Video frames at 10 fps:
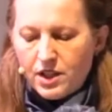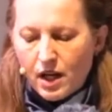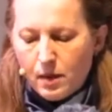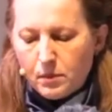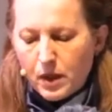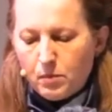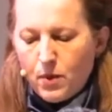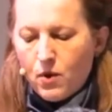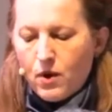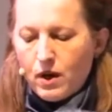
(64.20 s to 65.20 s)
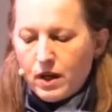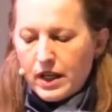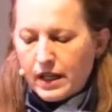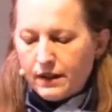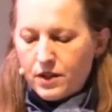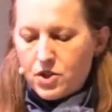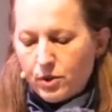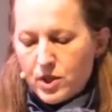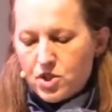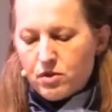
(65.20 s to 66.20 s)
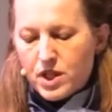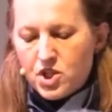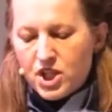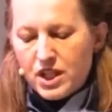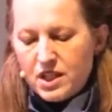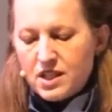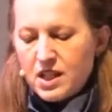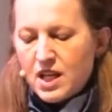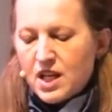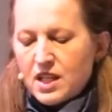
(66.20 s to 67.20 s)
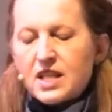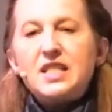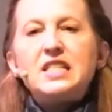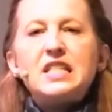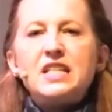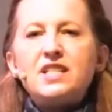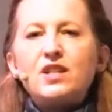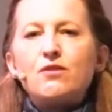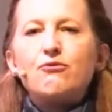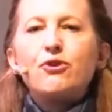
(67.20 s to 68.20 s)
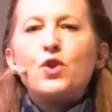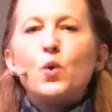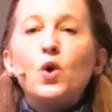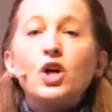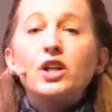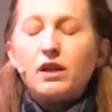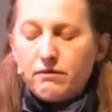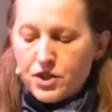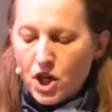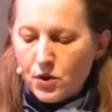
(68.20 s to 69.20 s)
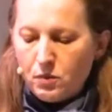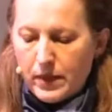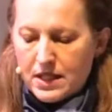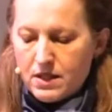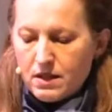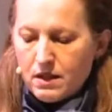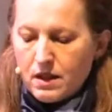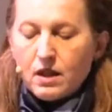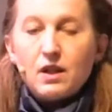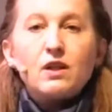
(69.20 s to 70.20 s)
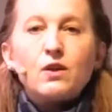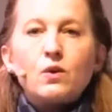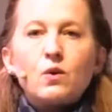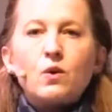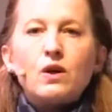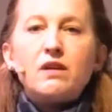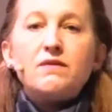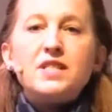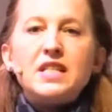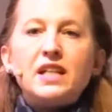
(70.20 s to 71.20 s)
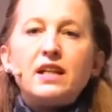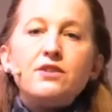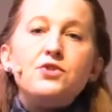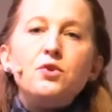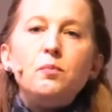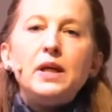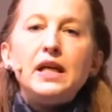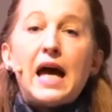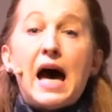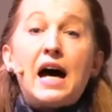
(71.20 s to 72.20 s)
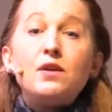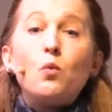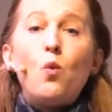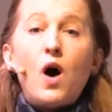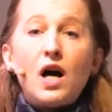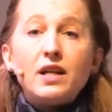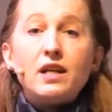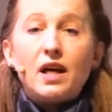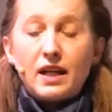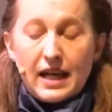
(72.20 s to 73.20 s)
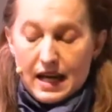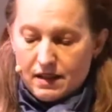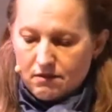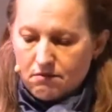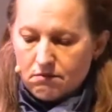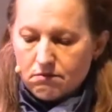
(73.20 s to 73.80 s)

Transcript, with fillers: and Yom Kippur in the Jewish tradition is the season for the work of atonement, or of seeking to be at one again